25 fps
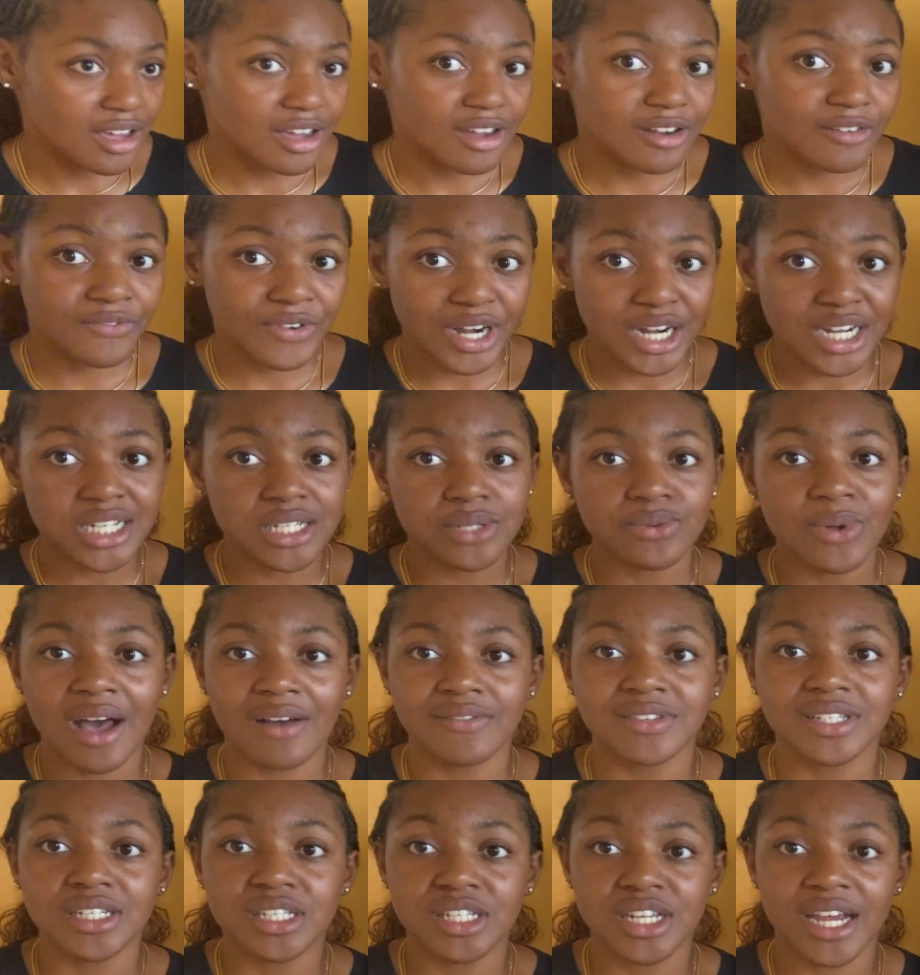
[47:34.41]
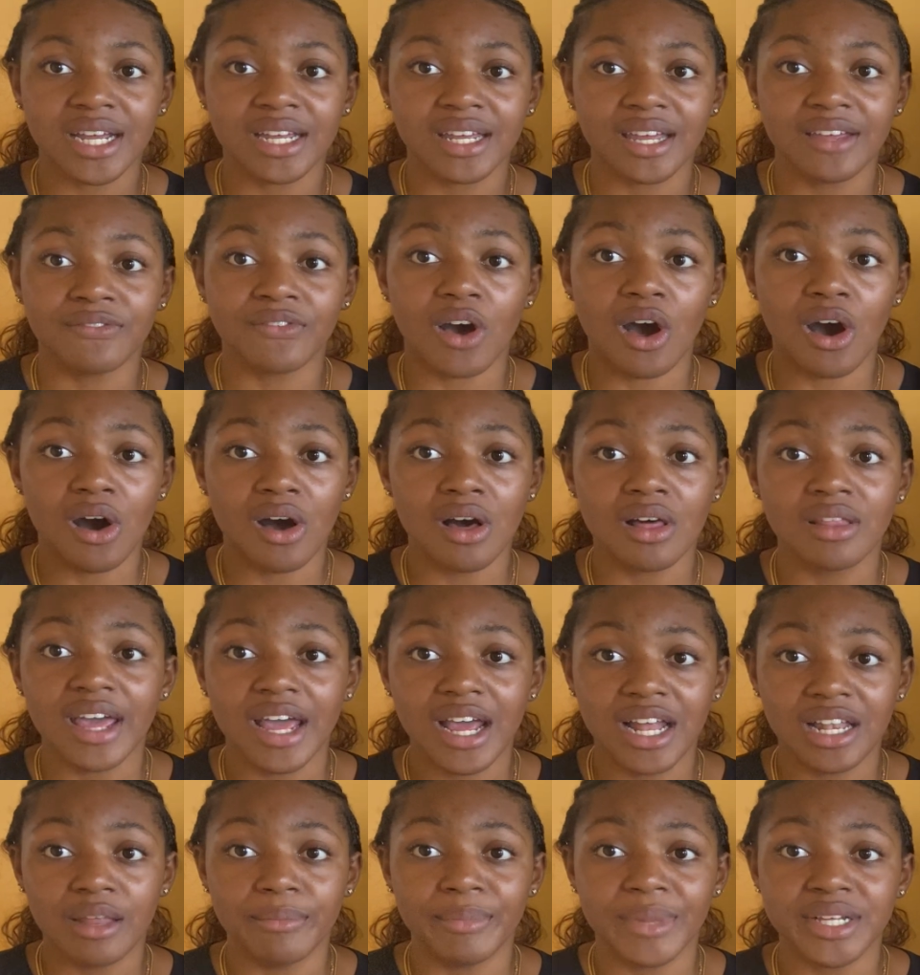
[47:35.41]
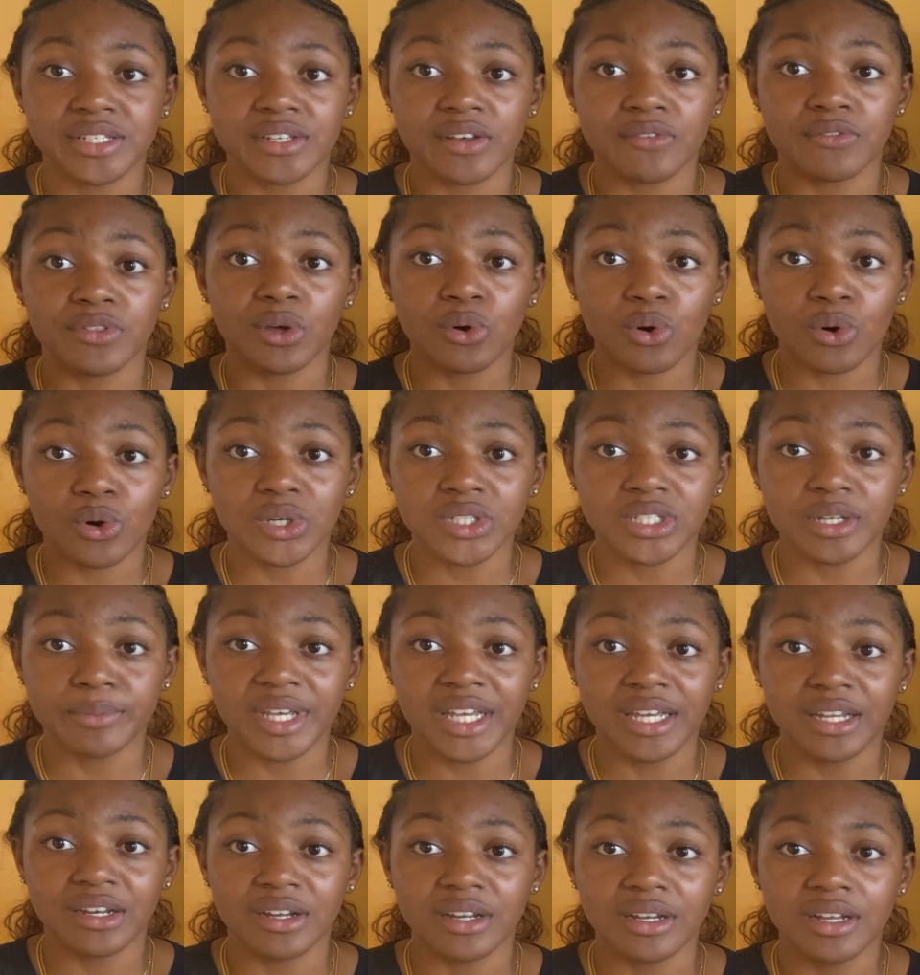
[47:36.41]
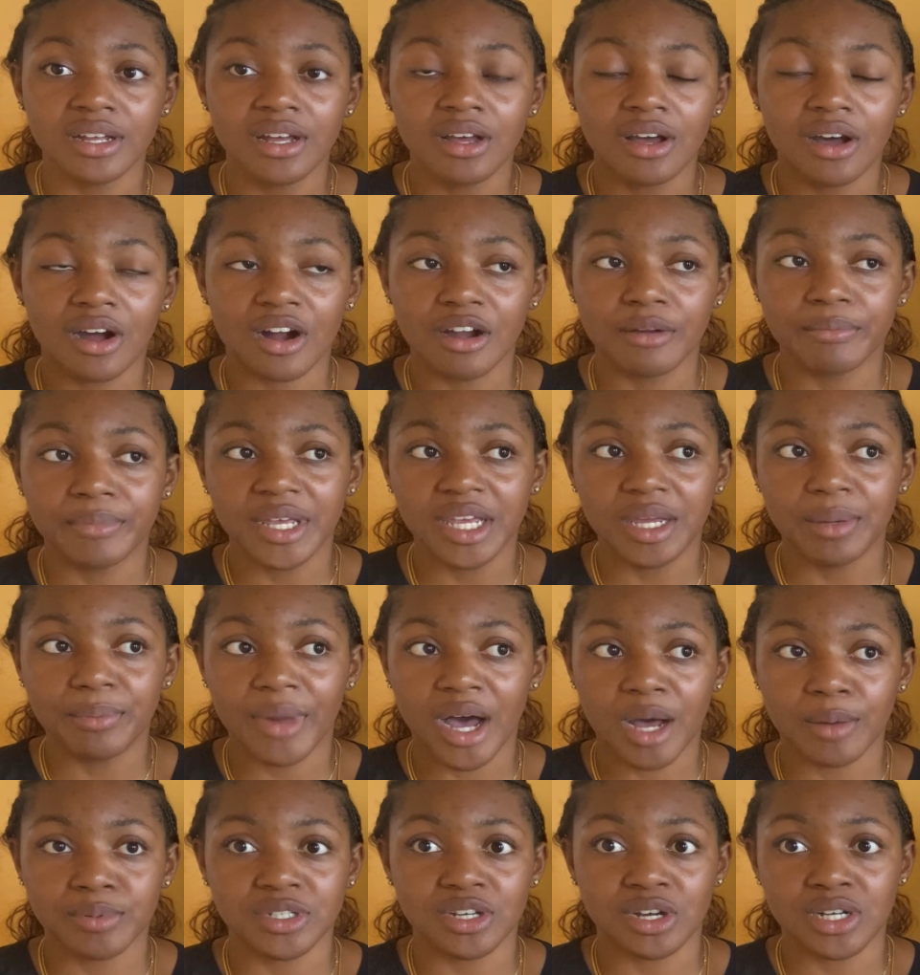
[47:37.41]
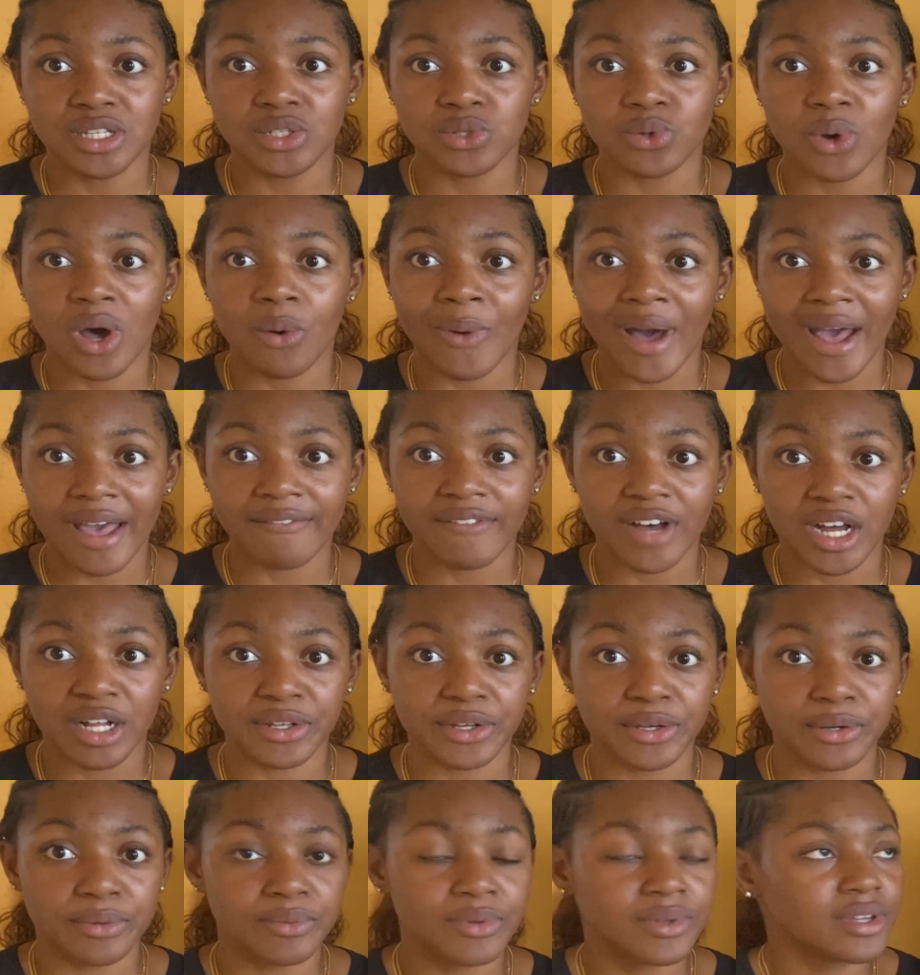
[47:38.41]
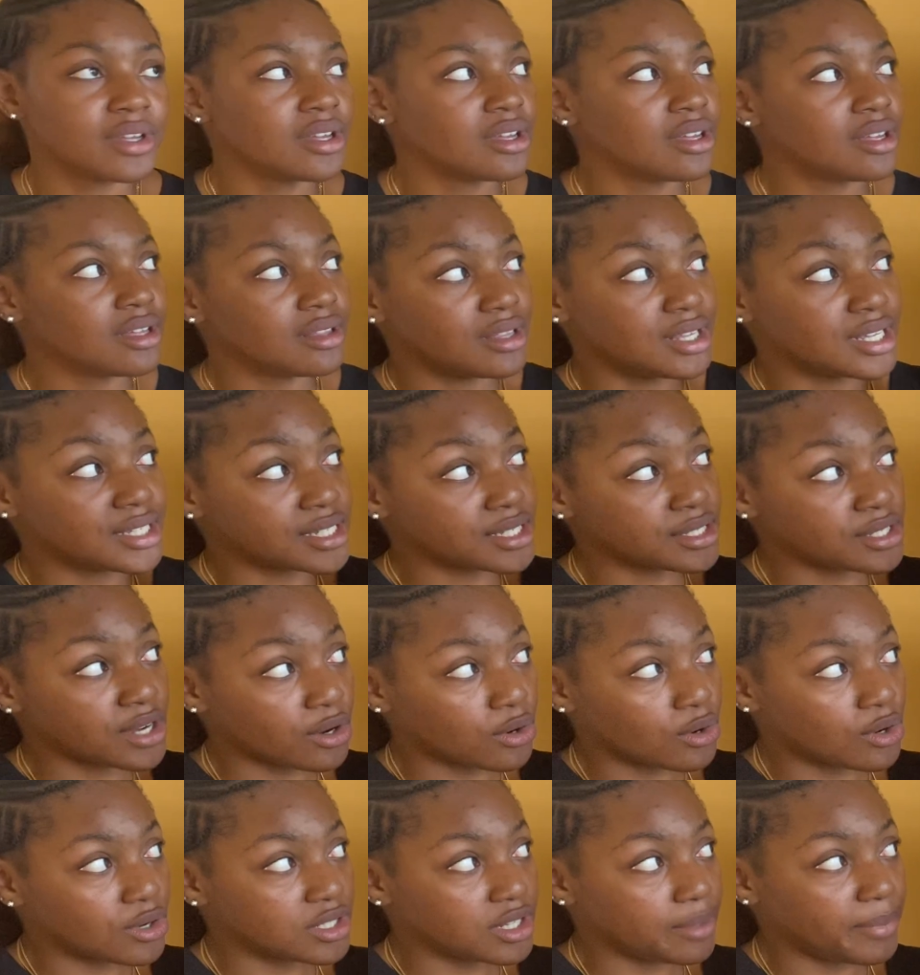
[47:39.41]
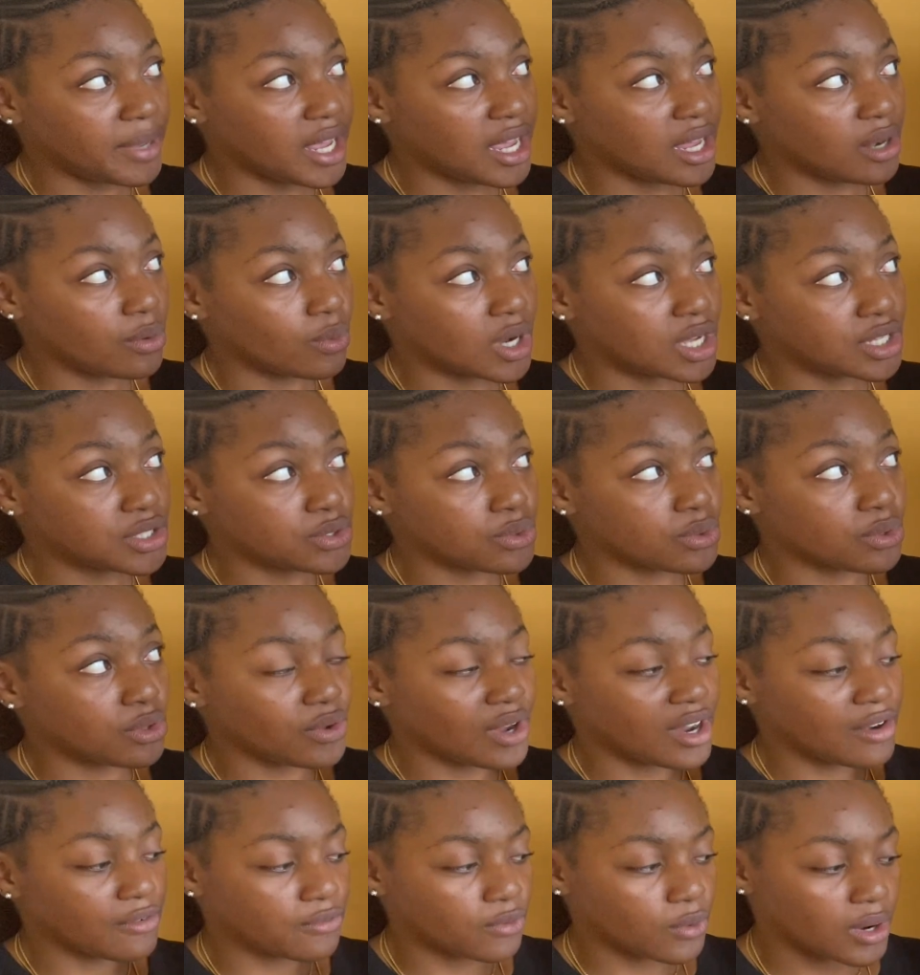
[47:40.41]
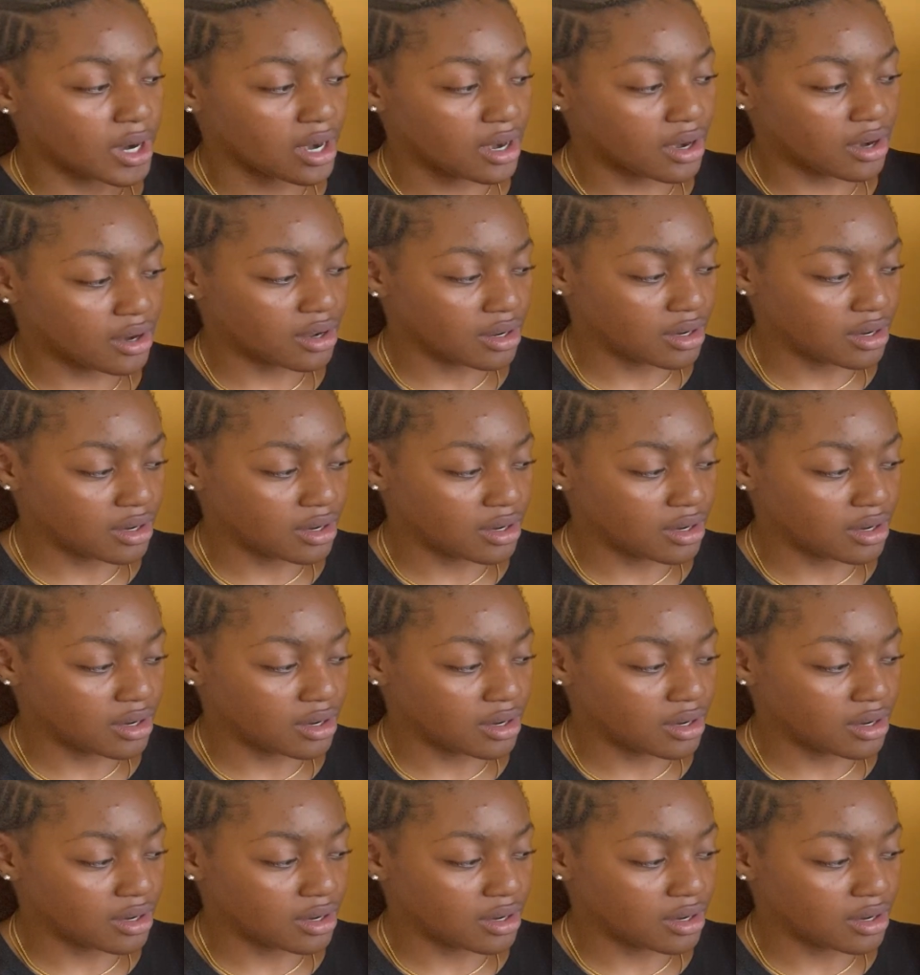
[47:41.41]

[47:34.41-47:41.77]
First, we have to check if all the elements of the codomain are being mapped onto a y value. This is our codomain 1, 2, 3, and 4.